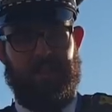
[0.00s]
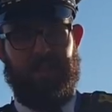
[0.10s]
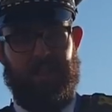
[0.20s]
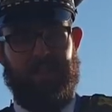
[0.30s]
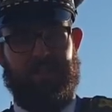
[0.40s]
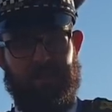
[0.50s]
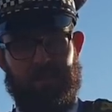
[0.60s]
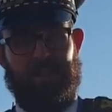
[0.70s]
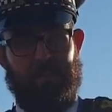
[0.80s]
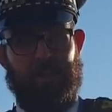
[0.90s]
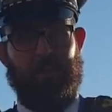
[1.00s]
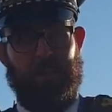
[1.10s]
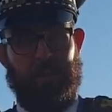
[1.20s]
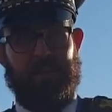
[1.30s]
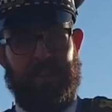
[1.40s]
Okay, so I'm going to be
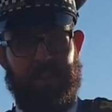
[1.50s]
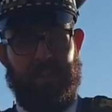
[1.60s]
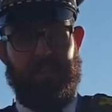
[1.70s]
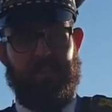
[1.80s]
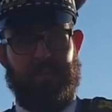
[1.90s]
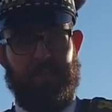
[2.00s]
reporting you.